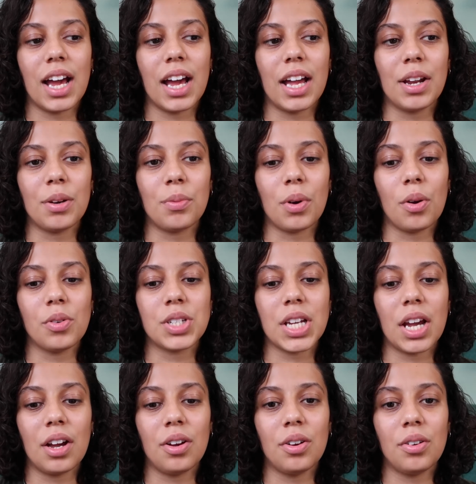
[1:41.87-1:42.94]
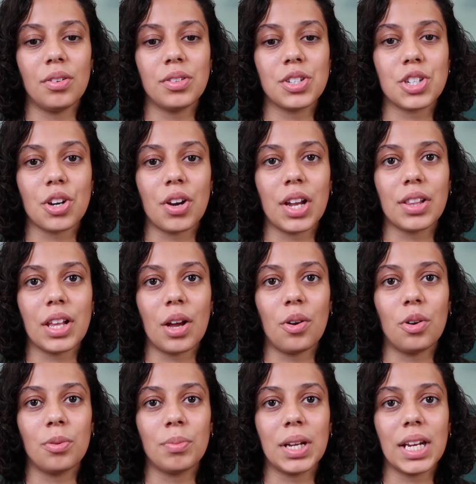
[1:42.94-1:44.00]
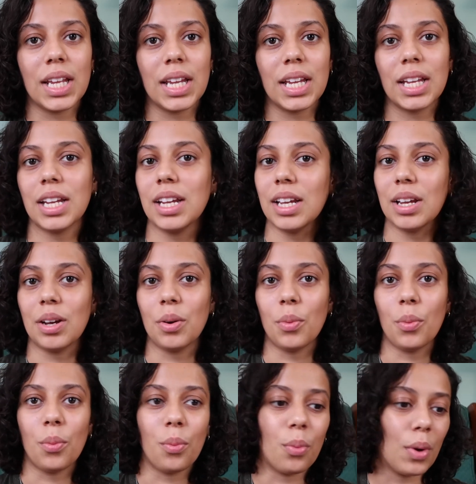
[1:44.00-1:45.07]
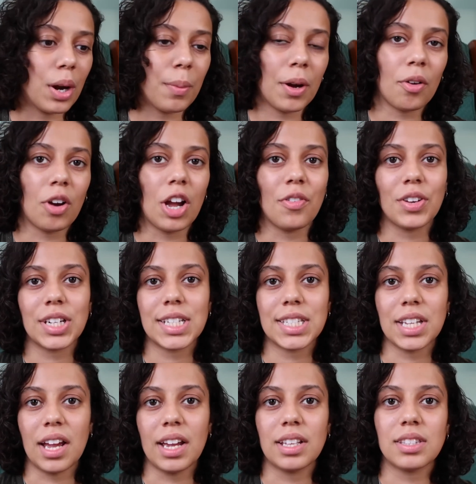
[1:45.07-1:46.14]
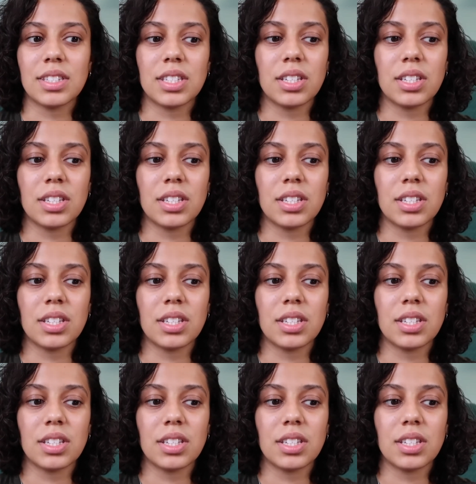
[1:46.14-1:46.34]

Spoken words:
I wrote down during that whole meeting, what about graphic design?